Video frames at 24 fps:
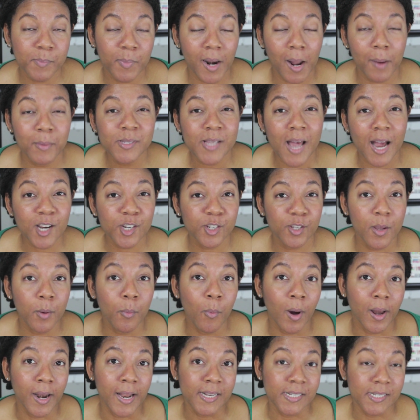but I was actually
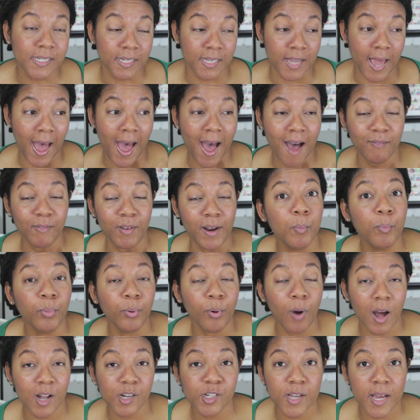wanting to have a
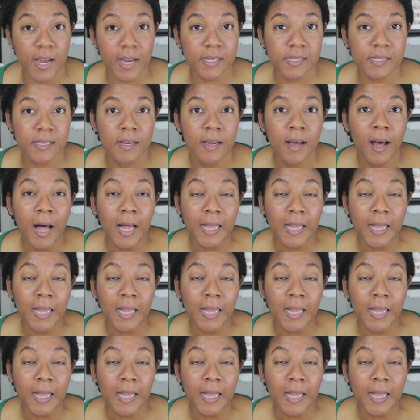Project